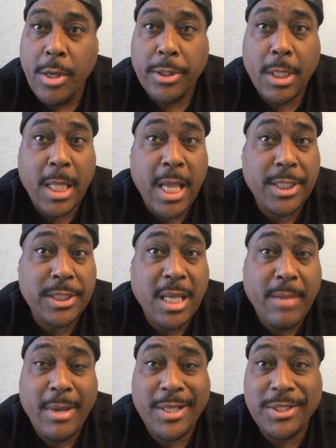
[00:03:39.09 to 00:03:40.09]
The last
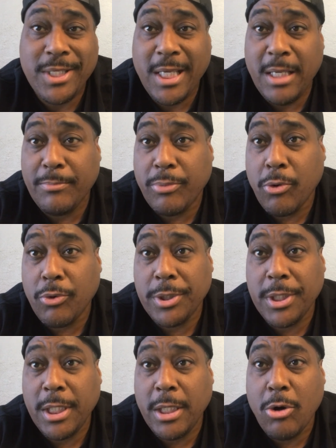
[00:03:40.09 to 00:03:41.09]
time I seen
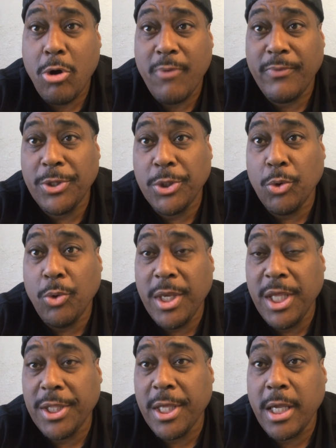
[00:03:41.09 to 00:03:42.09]
Percy Harvin do
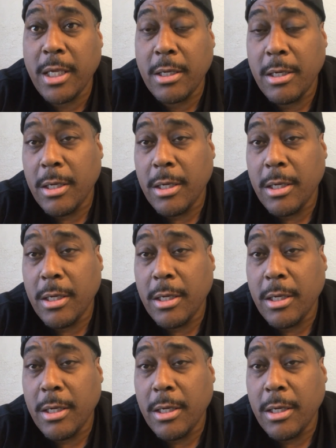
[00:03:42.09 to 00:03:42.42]
anything